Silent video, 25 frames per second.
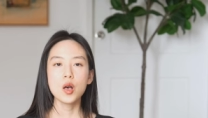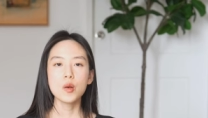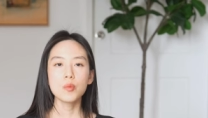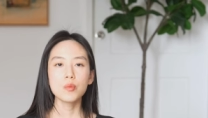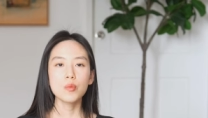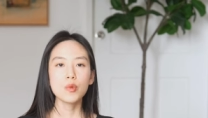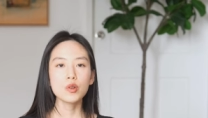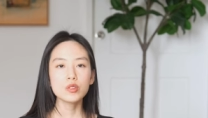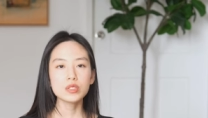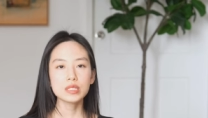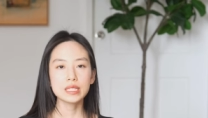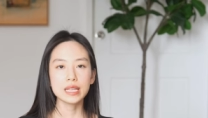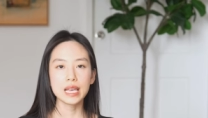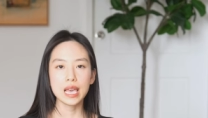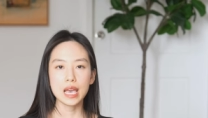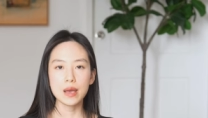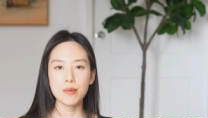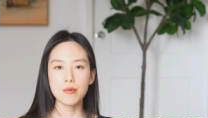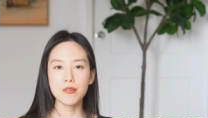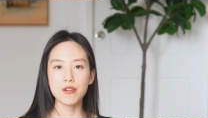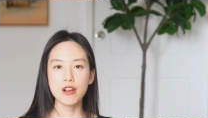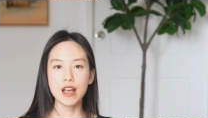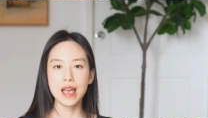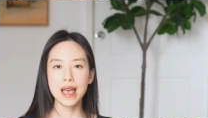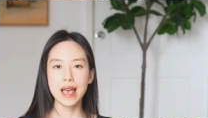Most
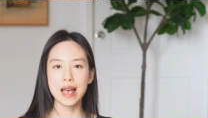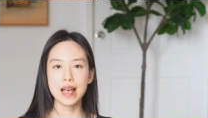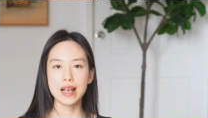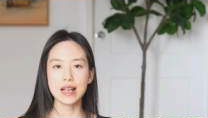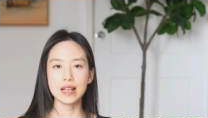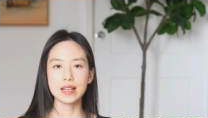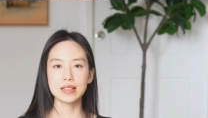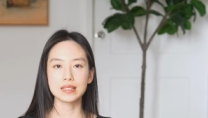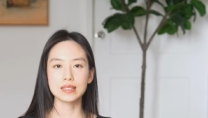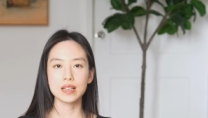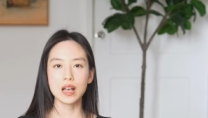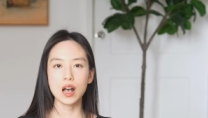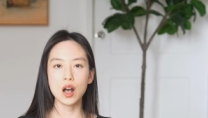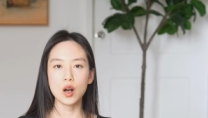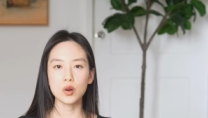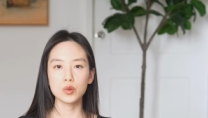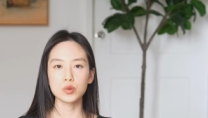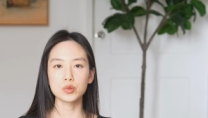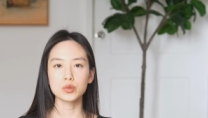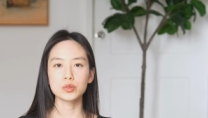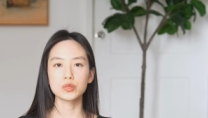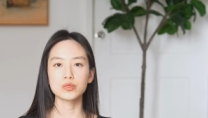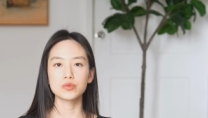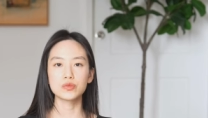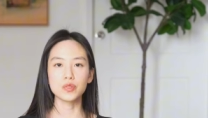camera has
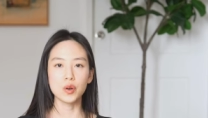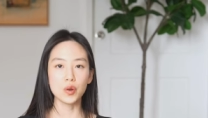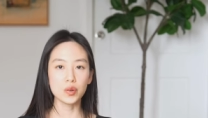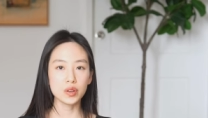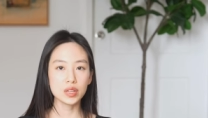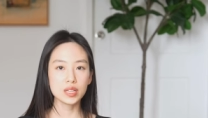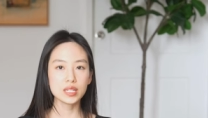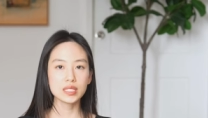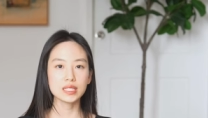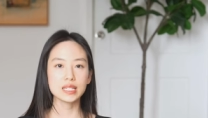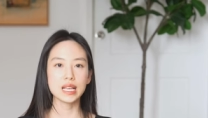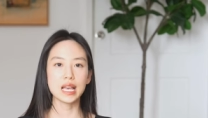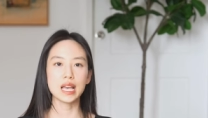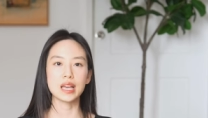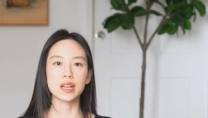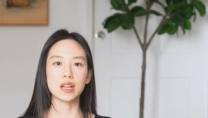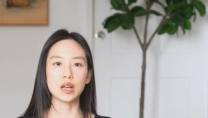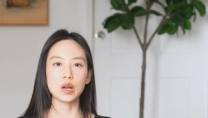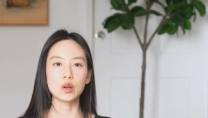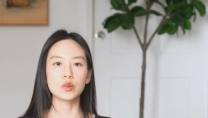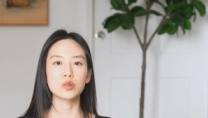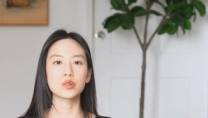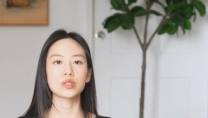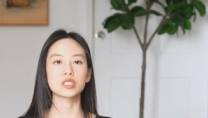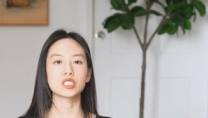autofocus and
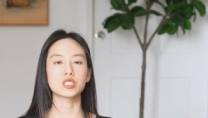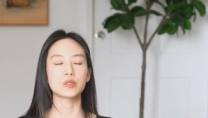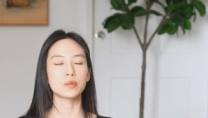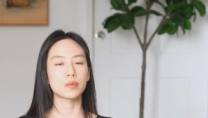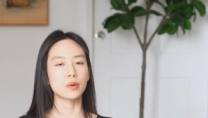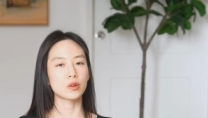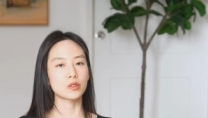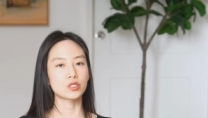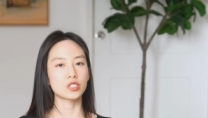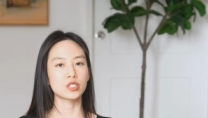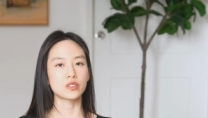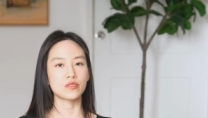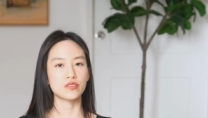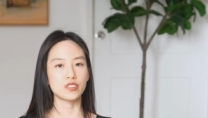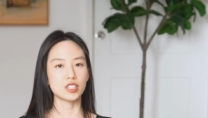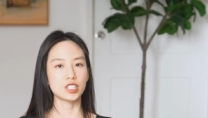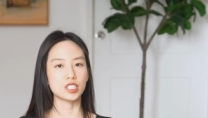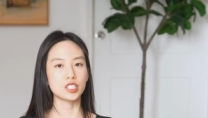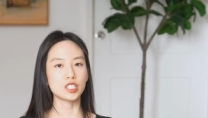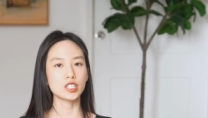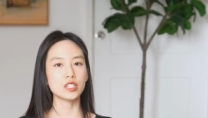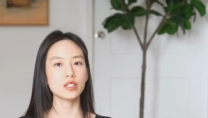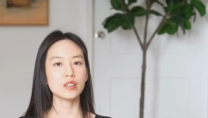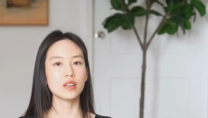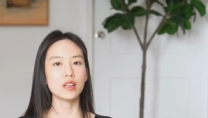auto exposure
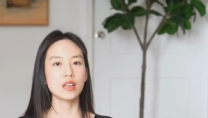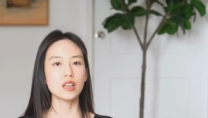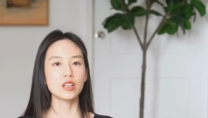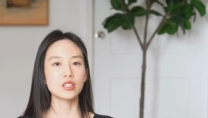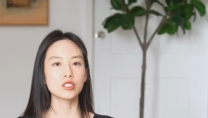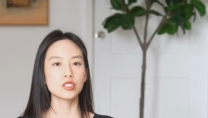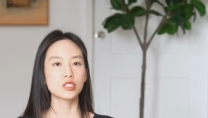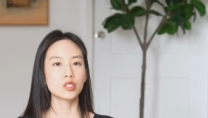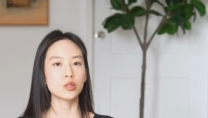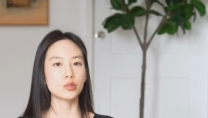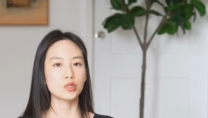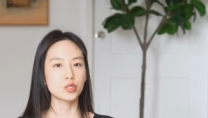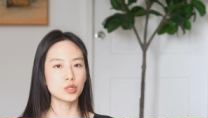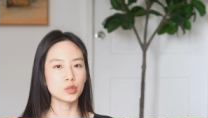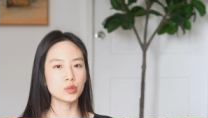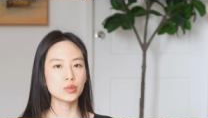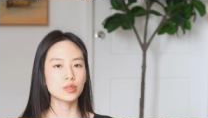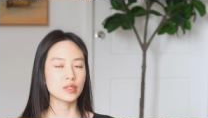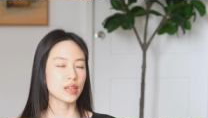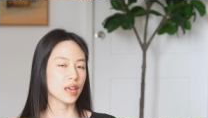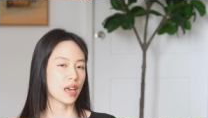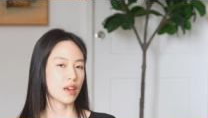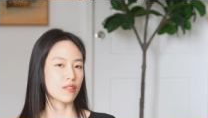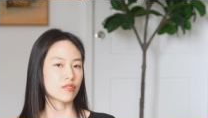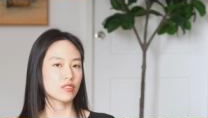feature, so
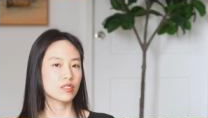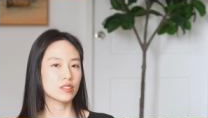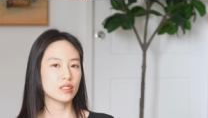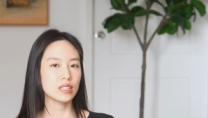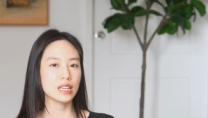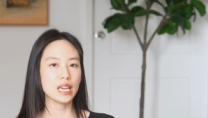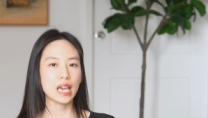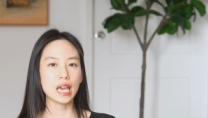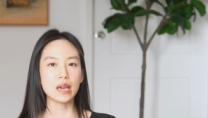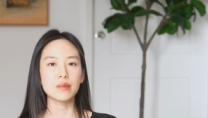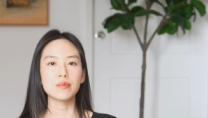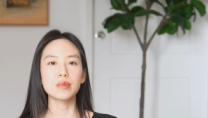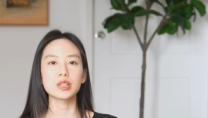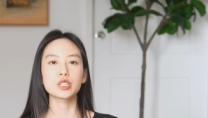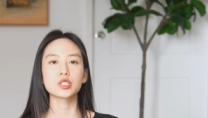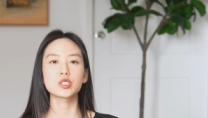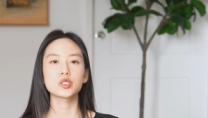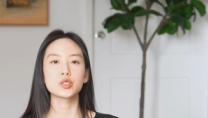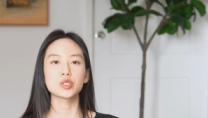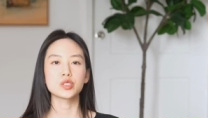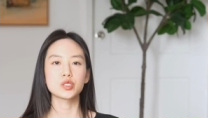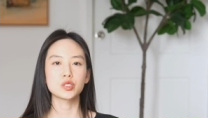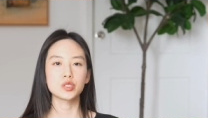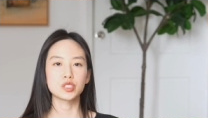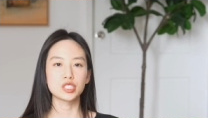choose carefully and make
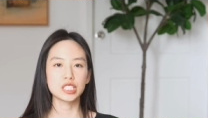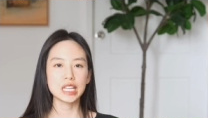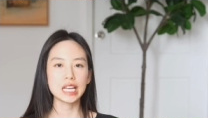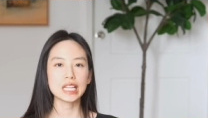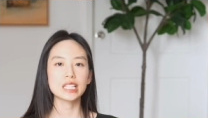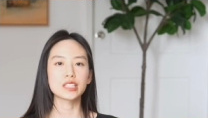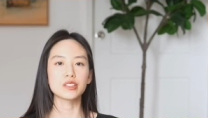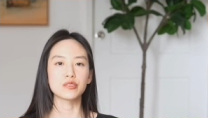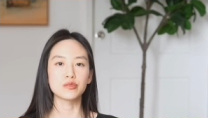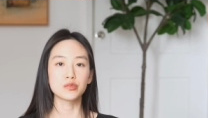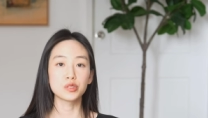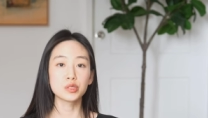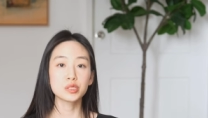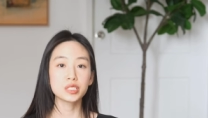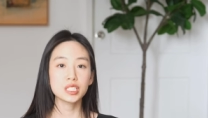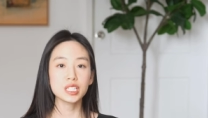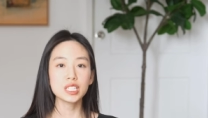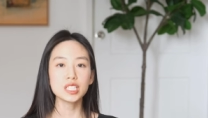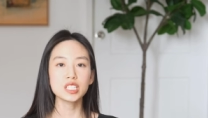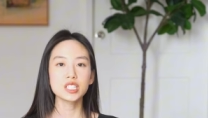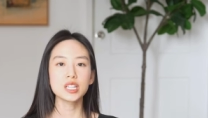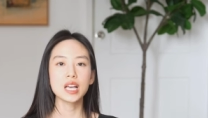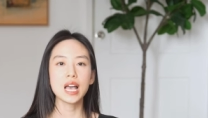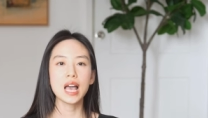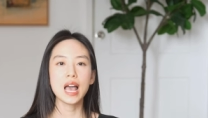sure to check the
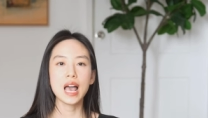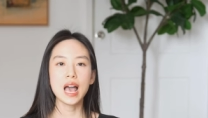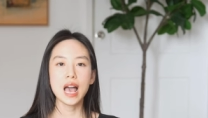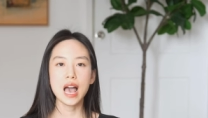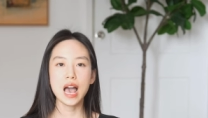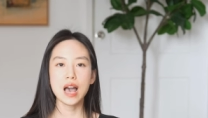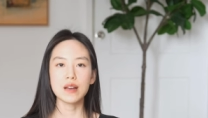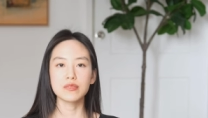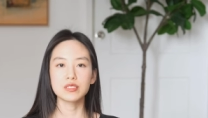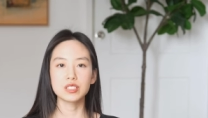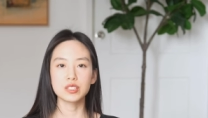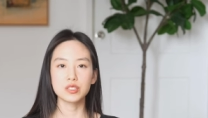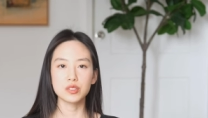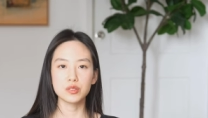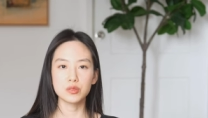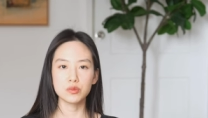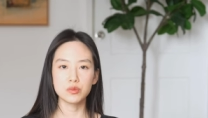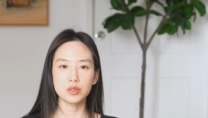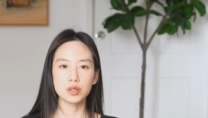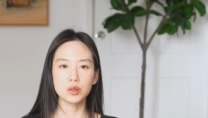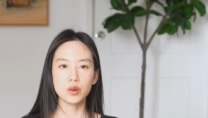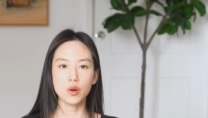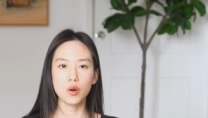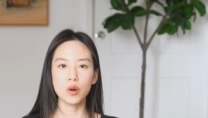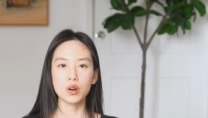footage after you
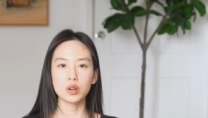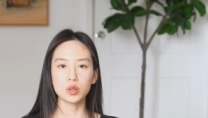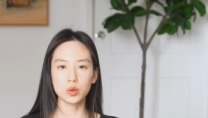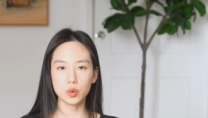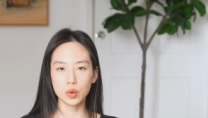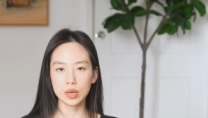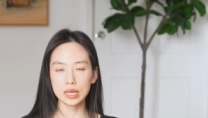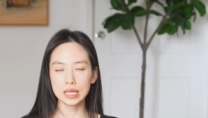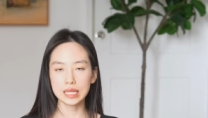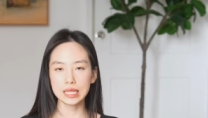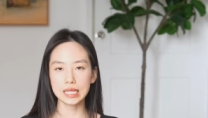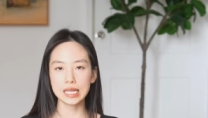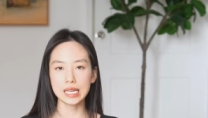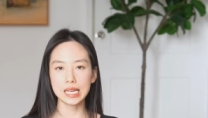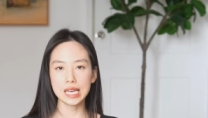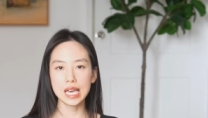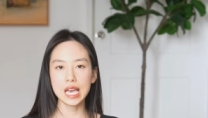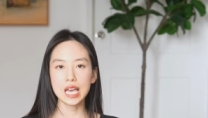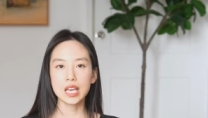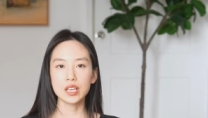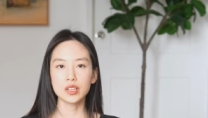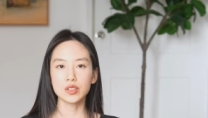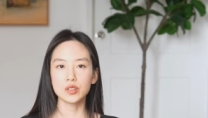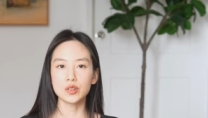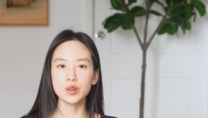record quickly.
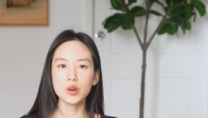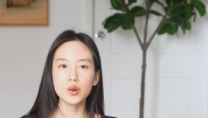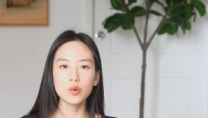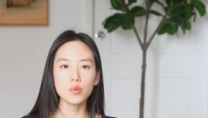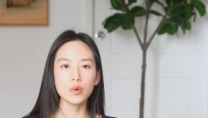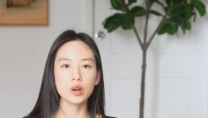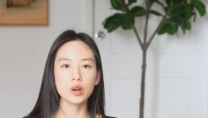You don't